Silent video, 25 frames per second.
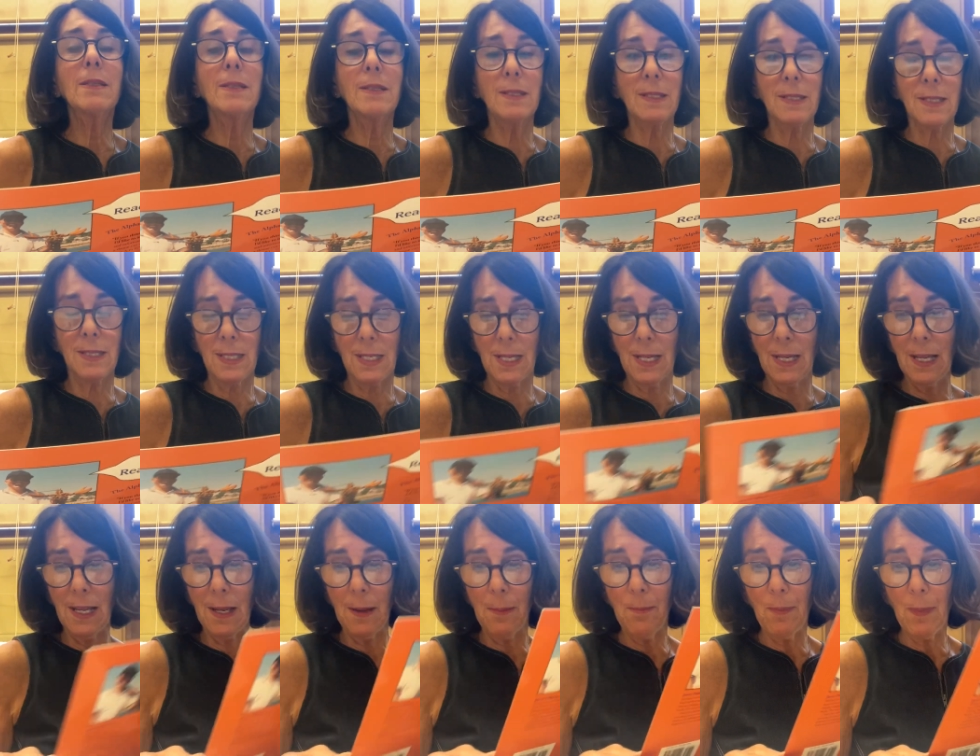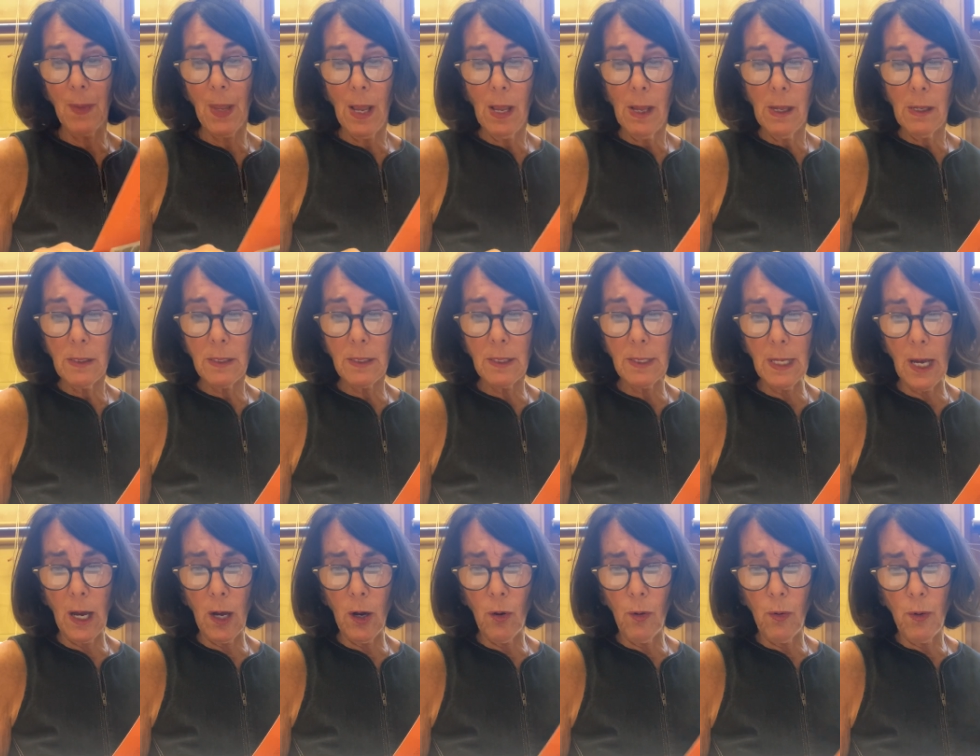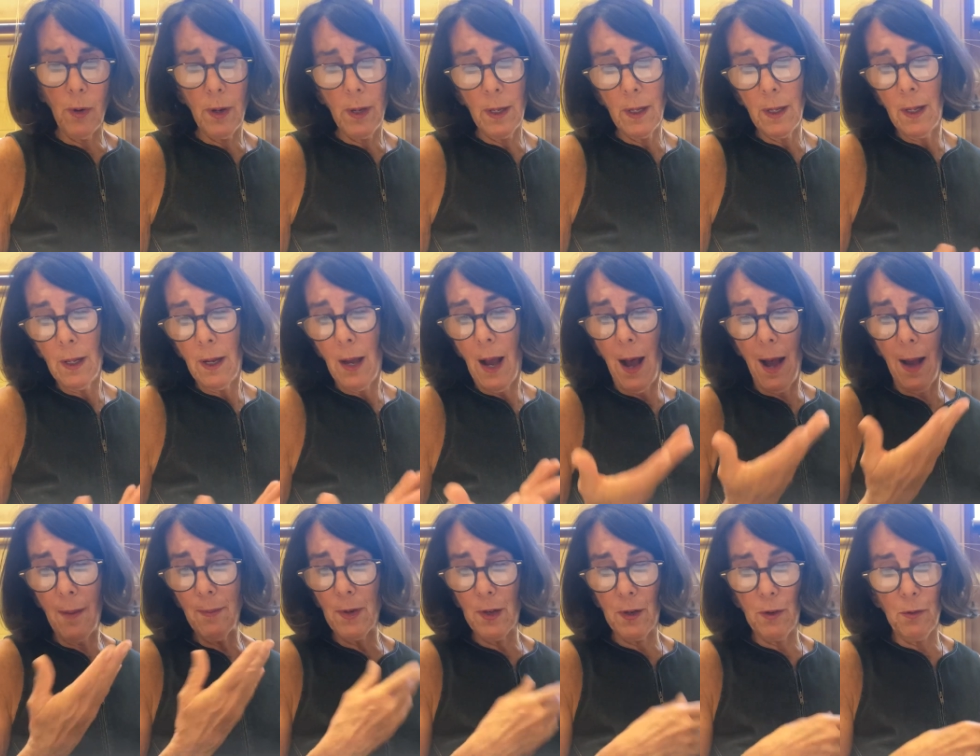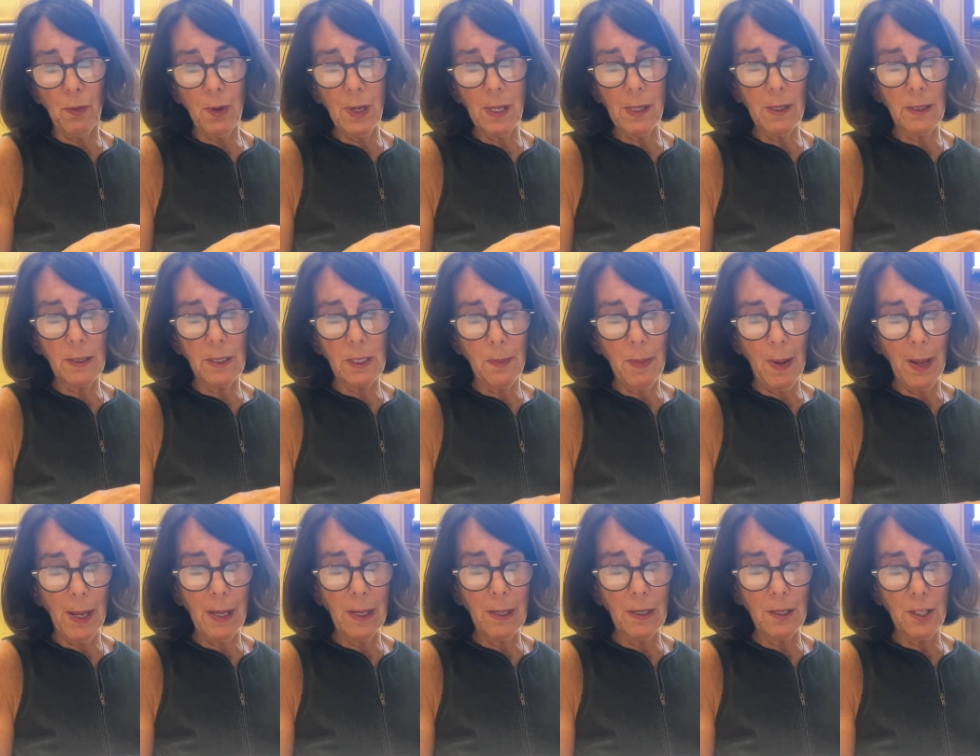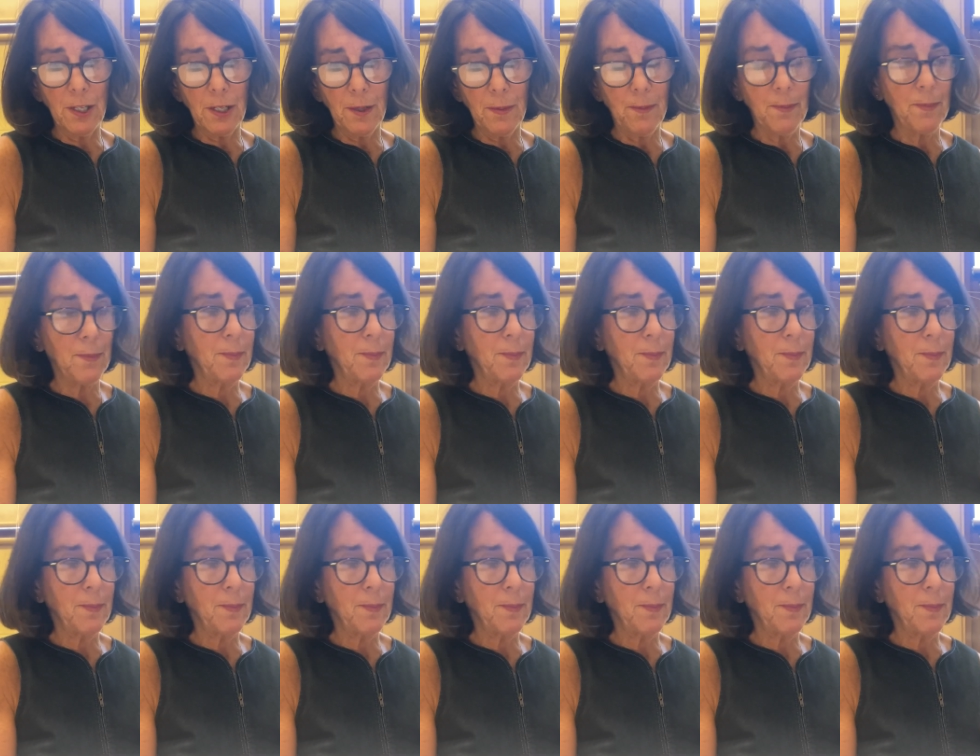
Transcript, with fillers: Z. So, I'm going to read this page.